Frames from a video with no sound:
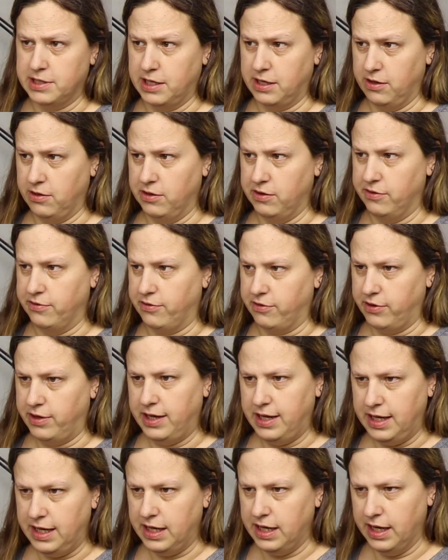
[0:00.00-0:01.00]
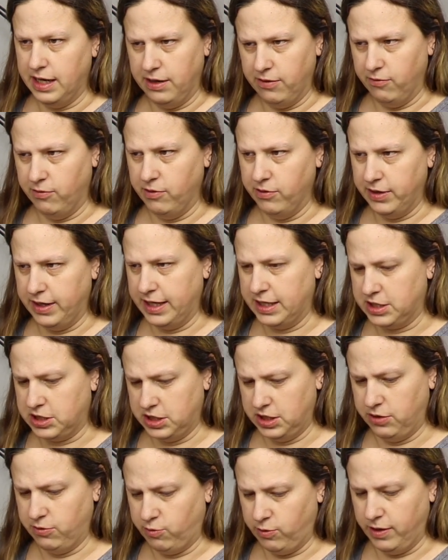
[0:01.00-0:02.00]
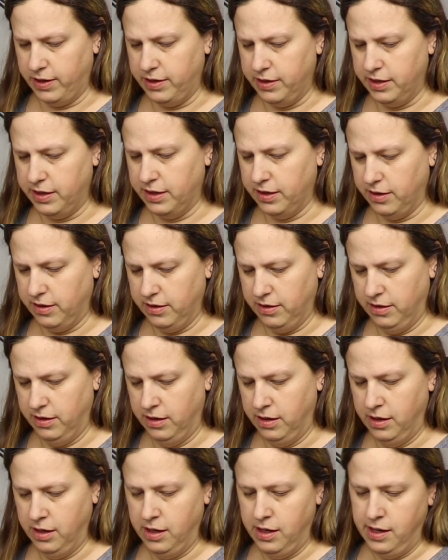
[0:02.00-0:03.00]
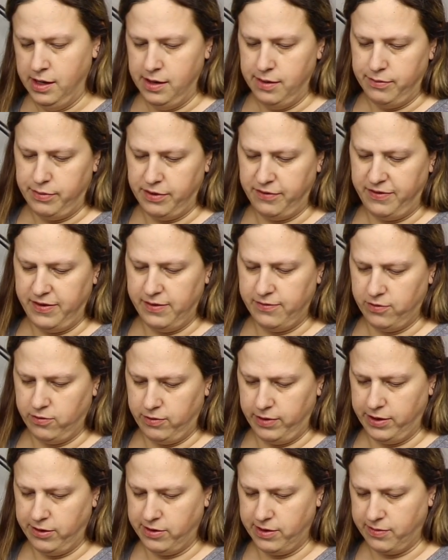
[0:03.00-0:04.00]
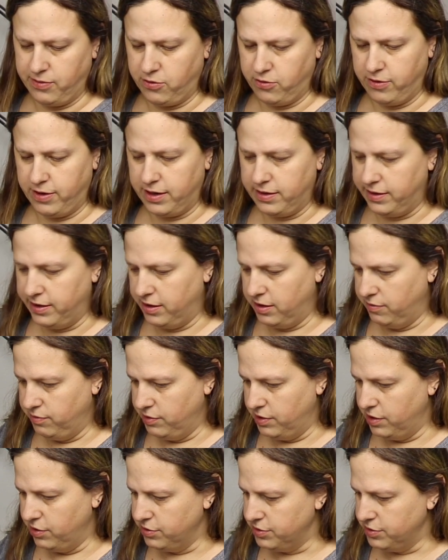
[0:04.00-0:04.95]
it'll overheat and it won't actually run at all. But if you have it wired up correctly, it'll blow.